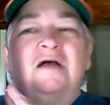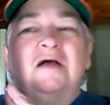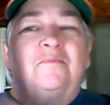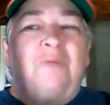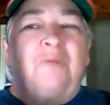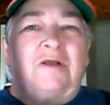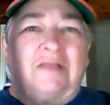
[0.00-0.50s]

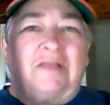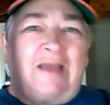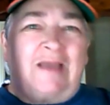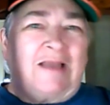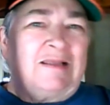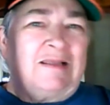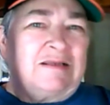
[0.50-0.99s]
but they
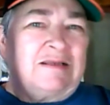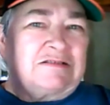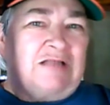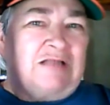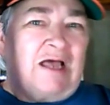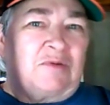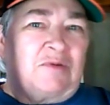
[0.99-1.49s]
kind of let it
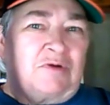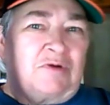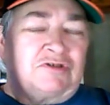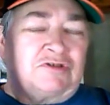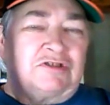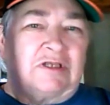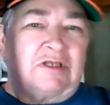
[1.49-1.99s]
slide while
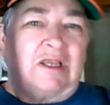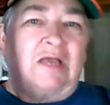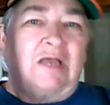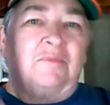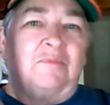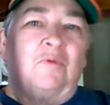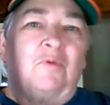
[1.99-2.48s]
she's a kid.